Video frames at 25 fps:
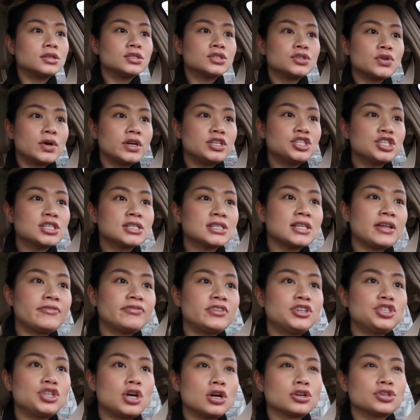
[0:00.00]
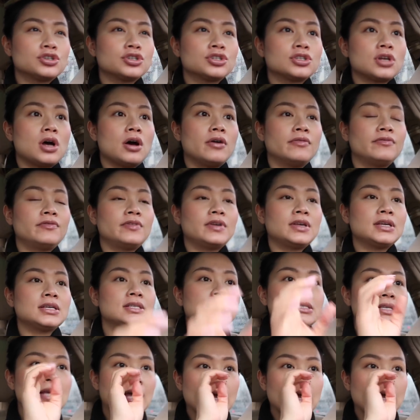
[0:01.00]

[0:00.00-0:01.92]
So I just left the doctor's office.